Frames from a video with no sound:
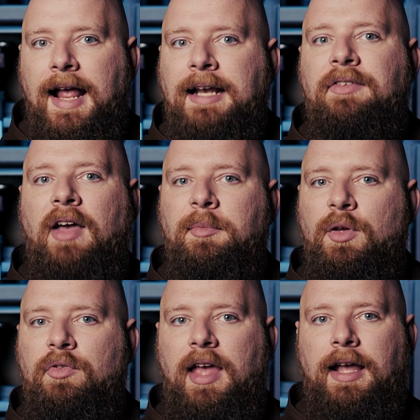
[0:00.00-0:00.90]
anytime
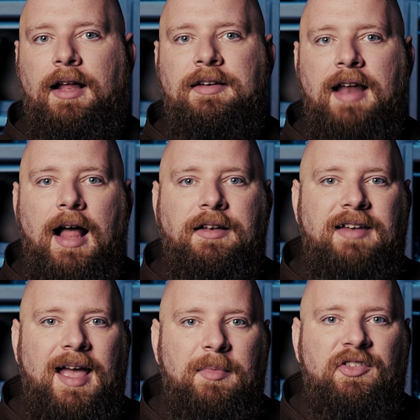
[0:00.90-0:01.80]
you take
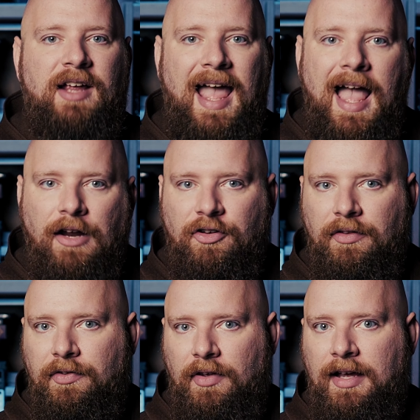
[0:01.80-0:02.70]
non-damaging
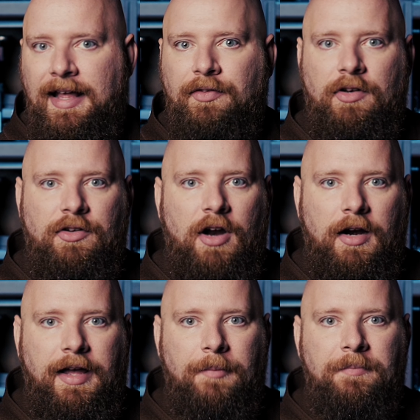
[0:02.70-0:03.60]
actions against a target.